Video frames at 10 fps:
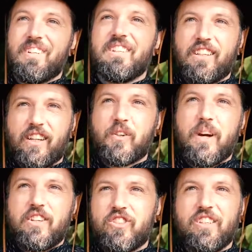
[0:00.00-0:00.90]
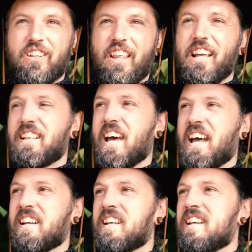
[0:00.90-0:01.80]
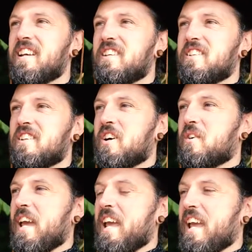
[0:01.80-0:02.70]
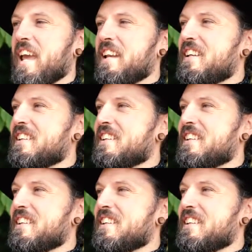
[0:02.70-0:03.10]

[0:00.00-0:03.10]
It's like a question like that, and